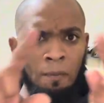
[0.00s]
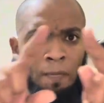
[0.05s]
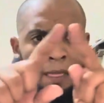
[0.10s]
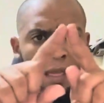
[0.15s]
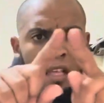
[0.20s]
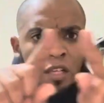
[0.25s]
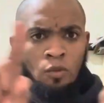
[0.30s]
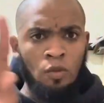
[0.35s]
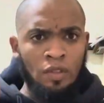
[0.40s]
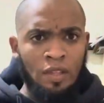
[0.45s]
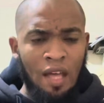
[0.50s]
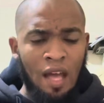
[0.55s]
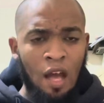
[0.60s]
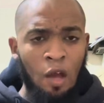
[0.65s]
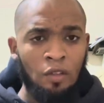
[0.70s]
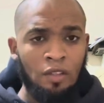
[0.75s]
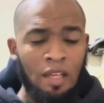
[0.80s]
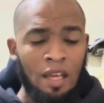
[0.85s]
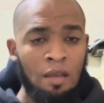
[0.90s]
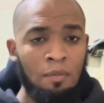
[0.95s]
is
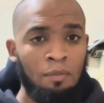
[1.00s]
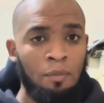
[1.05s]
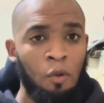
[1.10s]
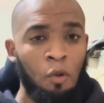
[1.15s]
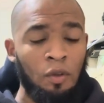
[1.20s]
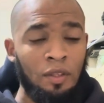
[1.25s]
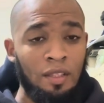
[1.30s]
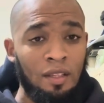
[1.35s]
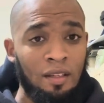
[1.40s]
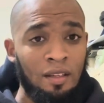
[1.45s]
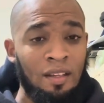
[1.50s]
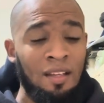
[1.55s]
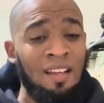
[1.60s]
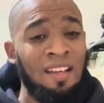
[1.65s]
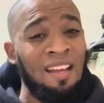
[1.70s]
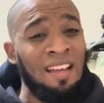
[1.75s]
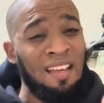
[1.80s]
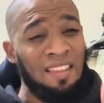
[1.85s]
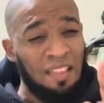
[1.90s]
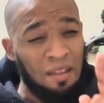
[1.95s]
without a border,
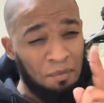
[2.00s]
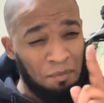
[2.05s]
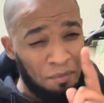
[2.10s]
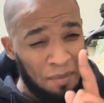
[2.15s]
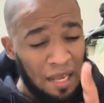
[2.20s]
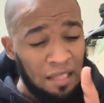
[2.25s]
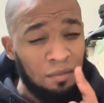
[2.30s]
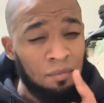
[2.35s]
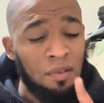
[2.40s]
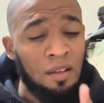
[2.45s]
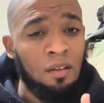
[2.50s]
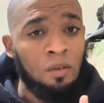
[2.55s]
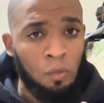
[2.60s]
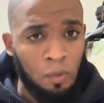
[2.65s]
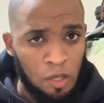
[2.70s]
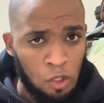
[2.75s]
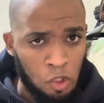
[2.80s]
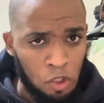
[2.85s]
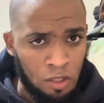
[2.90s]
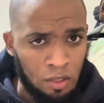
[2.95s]
there might be a
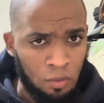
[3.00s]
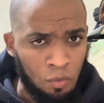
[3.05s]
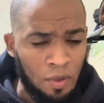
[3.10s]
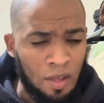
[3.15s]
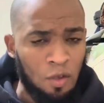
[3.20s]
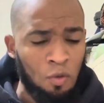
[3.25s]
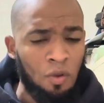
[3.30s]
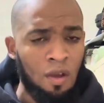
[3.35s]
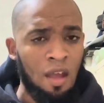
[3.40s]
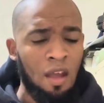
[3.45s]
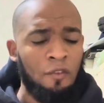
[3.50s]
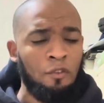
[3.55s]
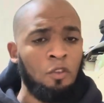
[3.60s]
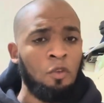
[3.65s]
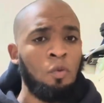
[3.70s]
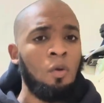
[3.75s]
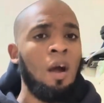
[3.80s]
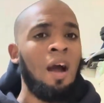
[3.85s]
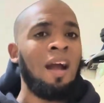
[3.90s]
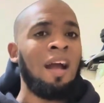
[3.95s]
question where you have
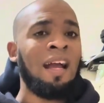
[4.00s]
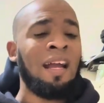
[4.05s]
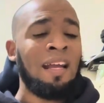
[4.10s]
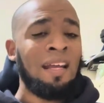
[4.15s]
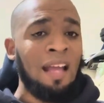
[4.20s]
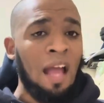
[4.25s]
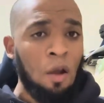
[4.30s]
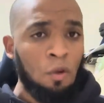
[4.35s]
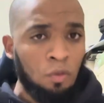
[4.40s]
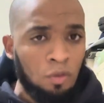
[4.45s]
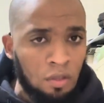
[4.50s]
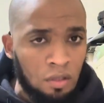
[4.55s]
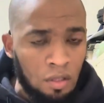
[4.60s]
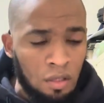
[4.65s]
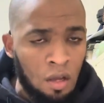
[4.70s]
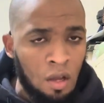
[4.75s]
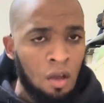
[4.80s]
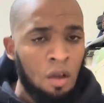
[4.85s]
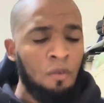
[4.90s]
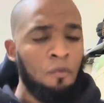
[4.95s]
to account
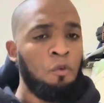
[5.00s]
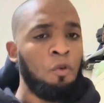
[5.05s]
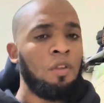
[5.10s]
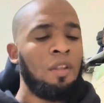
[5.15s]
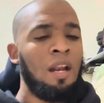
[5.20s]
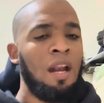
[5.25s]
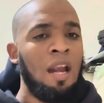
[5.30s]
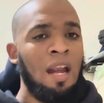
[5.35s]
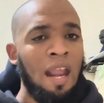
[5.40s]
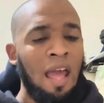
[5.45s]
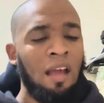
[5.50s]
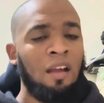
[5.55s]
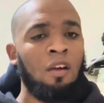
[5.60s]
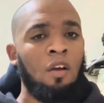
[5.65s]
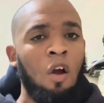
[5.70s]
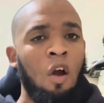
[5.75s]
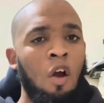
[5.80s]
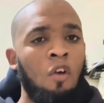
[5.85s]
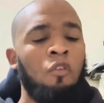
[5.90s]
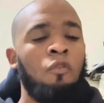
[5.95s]
for the lack
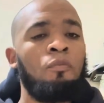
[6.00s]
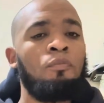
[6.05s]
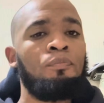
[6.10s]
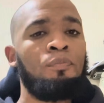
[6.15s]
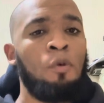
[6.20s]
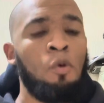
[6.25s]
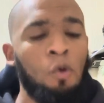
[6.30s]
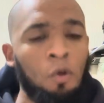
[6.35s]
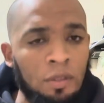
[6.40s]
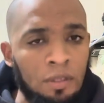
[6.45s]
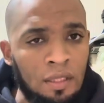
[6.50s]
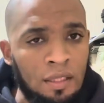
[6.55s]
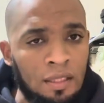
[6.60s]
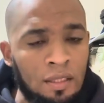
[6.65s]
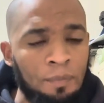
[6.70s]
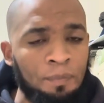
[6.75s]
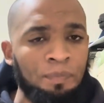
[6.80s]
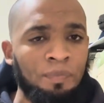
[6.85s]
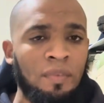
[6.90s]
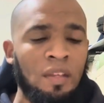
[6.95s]
of
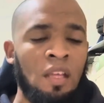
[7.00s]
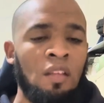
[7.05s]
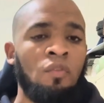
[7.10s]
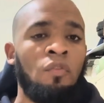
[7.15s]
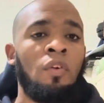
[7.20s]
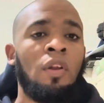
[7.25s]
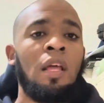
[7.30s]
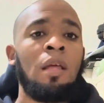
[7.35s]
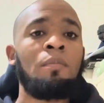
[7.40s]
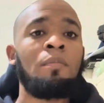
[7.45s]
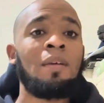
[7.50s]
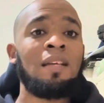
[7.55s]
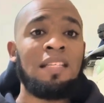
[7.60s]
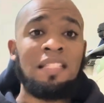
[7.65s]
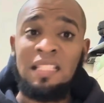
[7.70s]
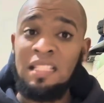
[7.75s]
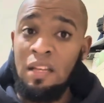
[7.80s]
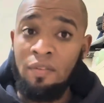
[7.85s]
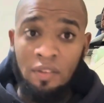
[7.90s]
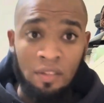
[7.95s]
border in frame
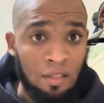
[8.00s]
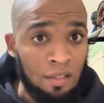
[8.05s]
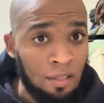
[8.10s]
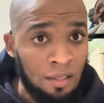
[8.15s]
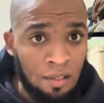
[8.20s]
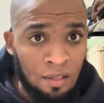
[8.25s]
7.